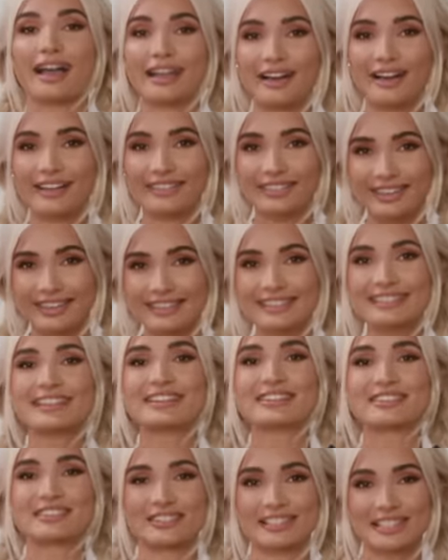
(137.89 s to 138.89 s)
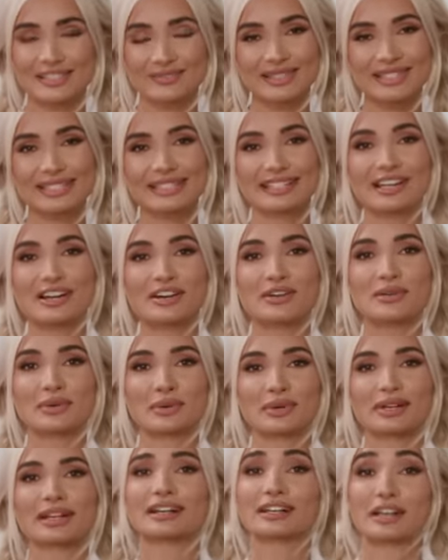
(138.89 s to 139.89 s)
I got this a Christmas ago
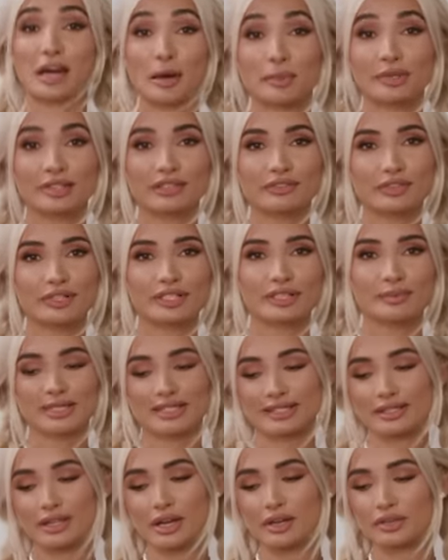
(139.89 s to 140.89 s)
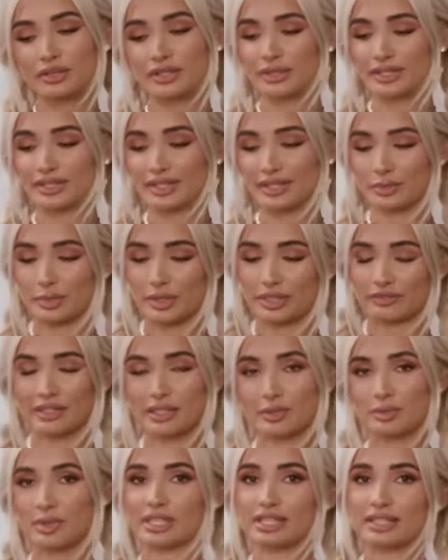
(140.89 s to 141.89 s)
or a couple of Christmas ago, so this is
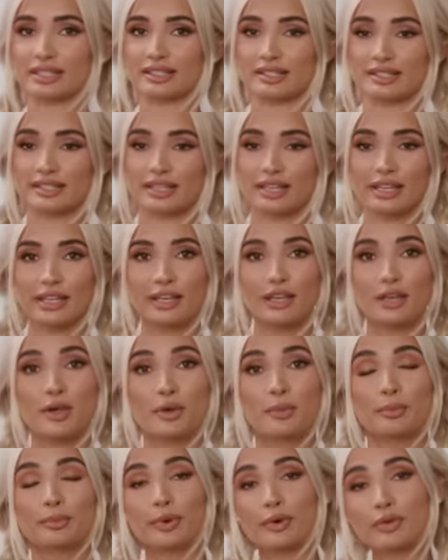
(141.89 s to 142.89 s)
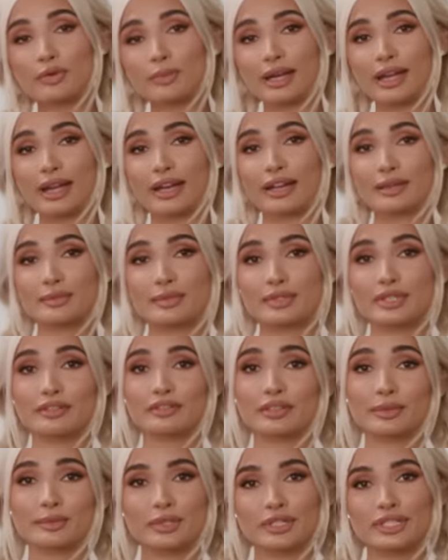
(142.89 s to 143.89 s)
perfect because both my items are
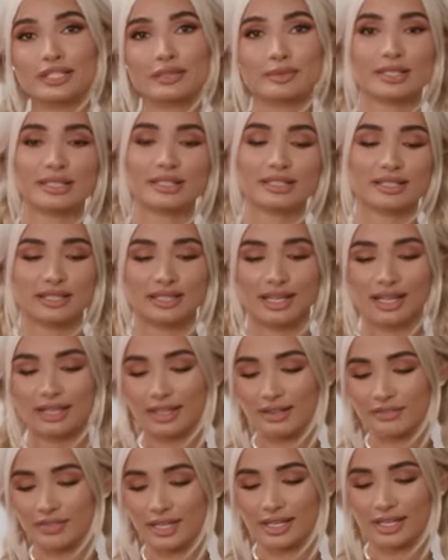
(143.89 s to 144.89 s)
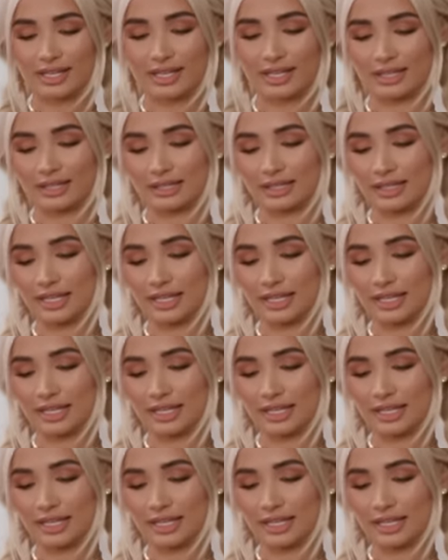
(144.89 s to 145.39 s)
from Christmas and I love it and